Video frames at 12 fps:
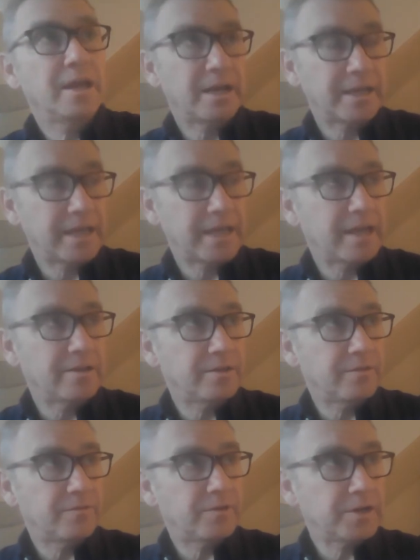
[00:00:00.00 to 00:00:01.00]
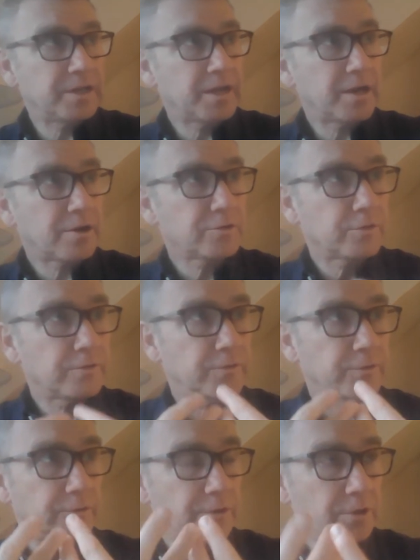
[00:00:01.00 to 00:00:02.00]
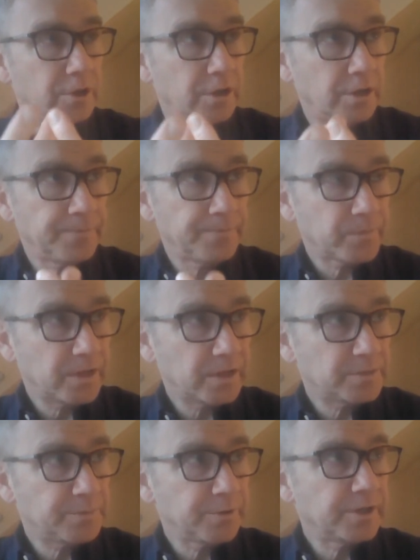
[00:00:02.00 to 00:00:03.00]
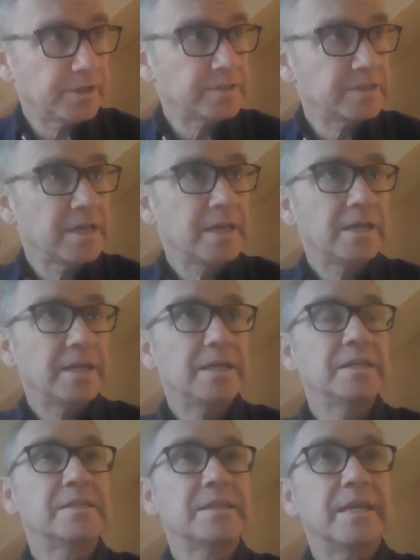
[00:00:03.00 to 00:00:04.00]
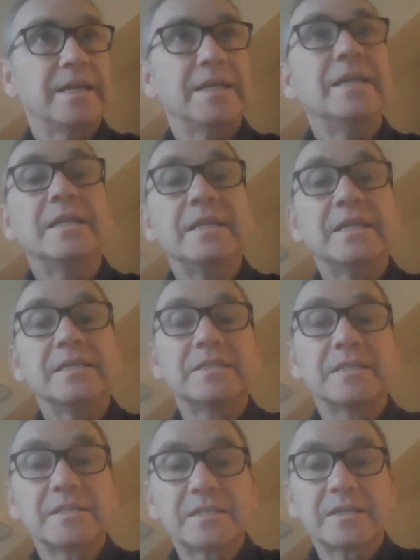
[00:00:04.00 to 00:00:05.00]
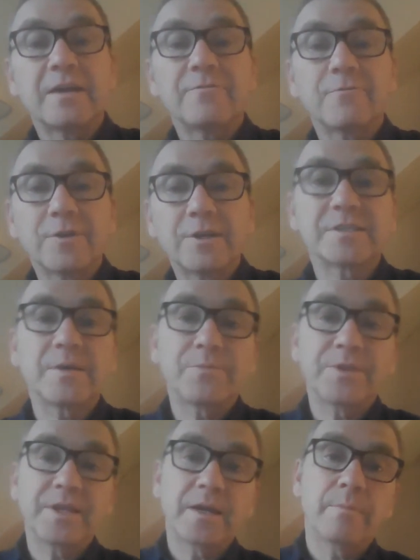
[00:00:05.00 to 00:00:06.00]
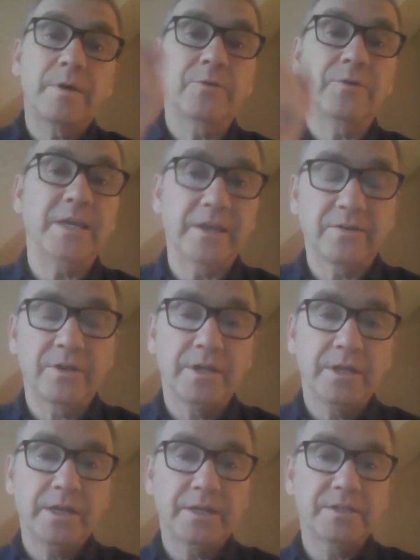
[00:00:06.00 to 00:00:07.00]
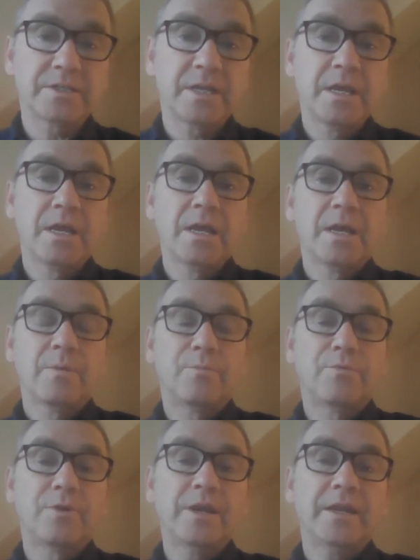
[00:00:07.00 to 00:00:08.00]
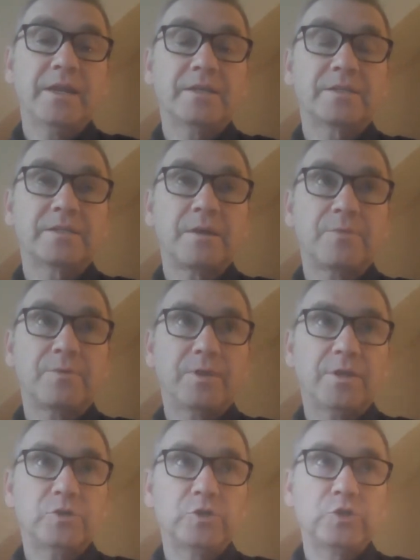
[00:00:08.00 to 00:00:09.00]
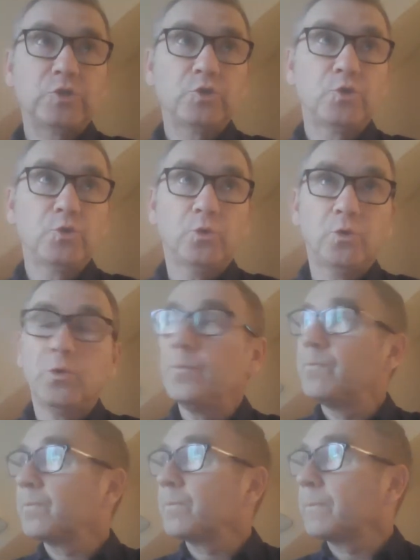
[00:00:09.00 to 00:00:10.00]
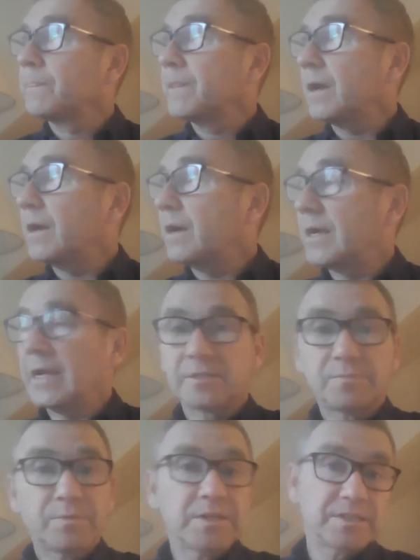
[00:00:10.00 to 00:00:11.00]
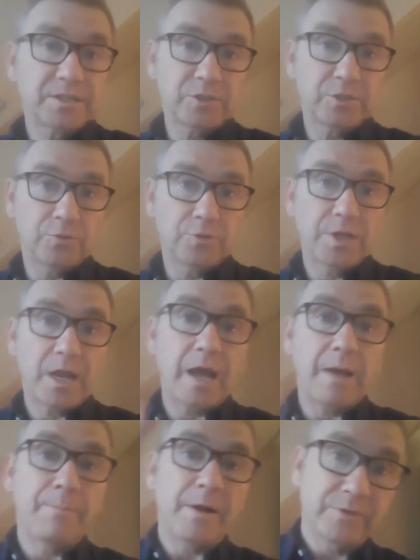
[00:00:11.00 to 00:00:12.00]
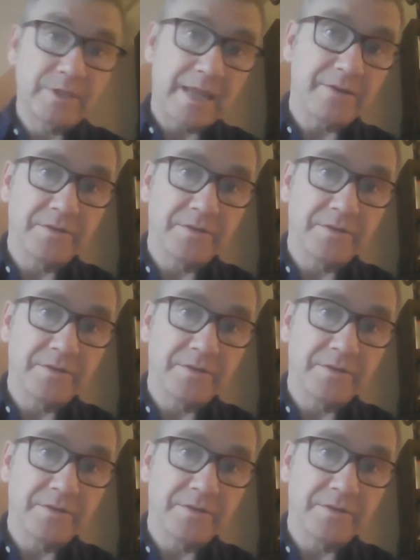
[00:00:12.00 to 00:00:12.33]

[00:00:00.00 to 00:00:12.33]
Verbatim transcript: again, the very character of your uh, experience is that it is discovering something about it. It is bringing something to uh, explicitude about that